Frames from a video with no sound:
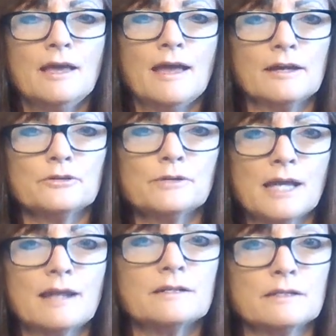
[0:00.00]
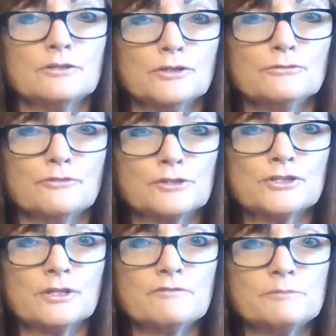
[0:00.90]
and created a new
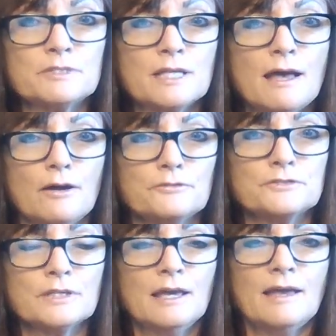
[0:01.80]
version of themselves.